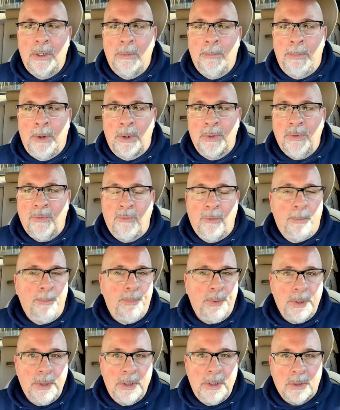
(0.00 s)
both from
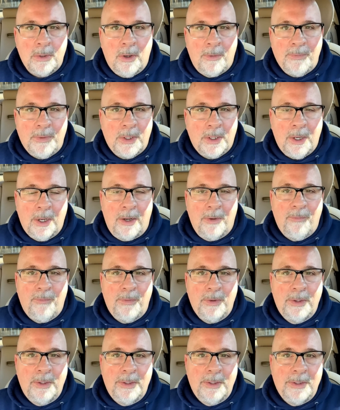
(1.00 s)
Police Off the
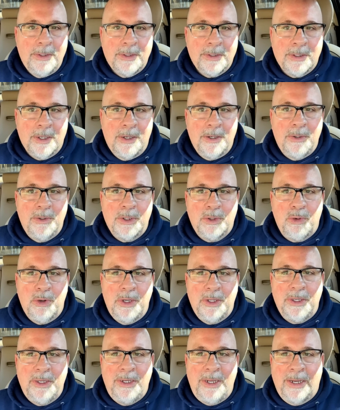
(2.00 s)
Cuff. So it was
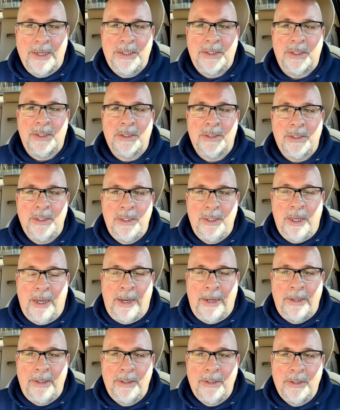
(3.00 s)
really nice to see
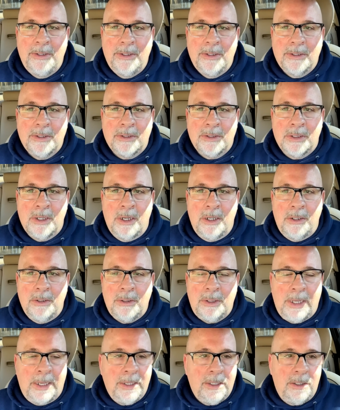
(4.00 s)
that. So
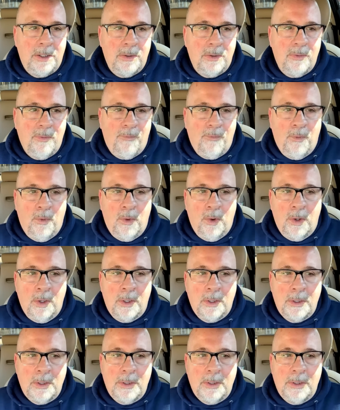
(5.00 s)
thank you for,